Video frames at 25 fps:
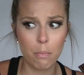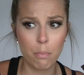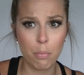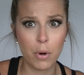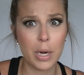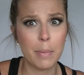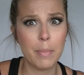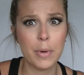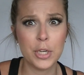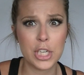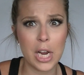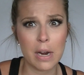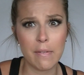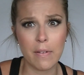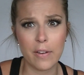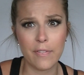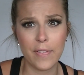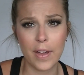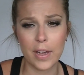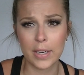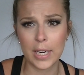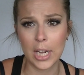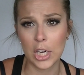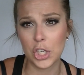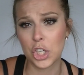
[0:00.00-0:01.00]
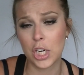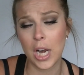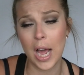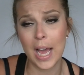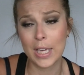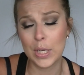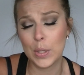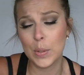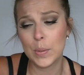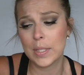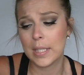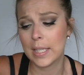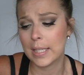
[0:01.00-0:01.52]
pretty much every foundation. I
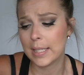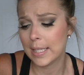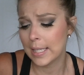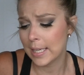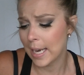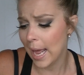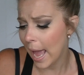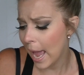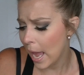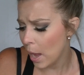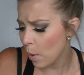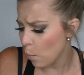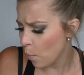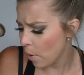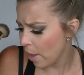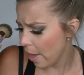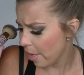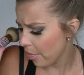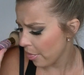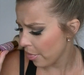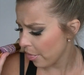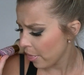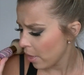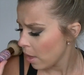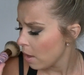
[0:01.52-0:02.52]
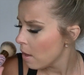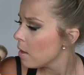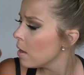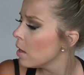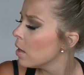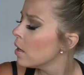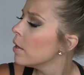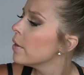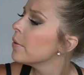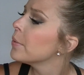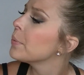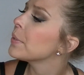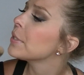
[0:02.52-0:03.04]
used it today with,
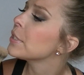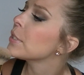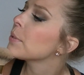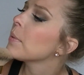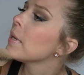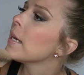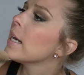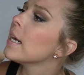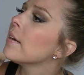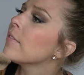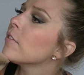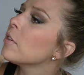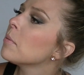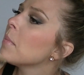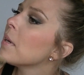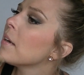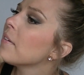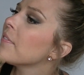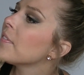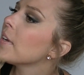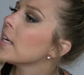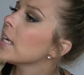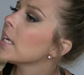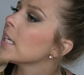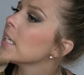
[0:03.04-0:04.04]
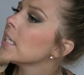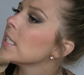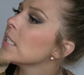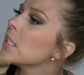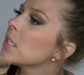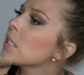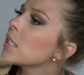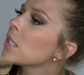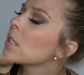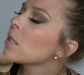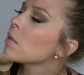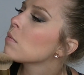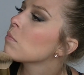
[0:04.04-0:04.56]
what do I have on my
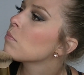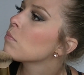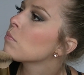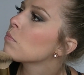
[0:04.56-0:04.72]
face?